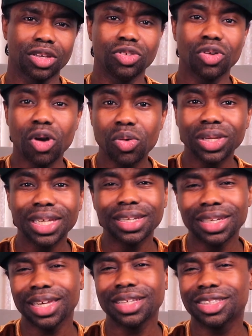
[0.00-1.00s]
You only
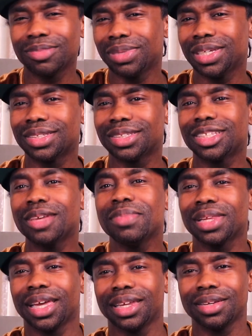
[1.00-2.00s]
need to be
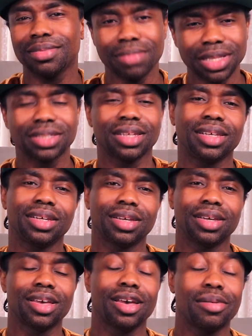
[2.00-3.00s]
stimulated mentally.
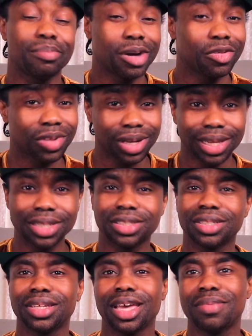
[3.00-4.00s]
But
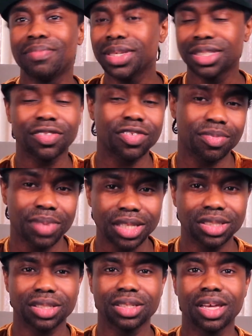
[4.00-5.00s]
religion and
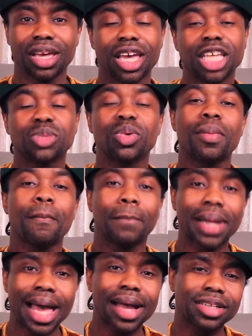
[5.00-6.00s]
misinformation is what
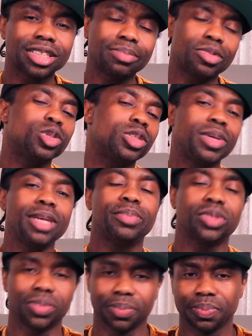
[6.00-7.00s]
blocks most
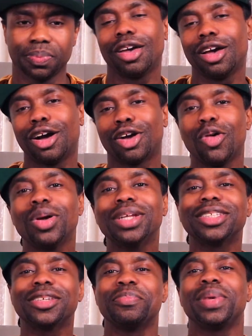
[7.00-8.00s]
people. According
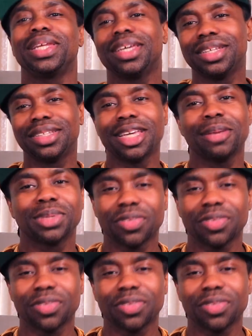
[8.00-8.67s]
to many adepts of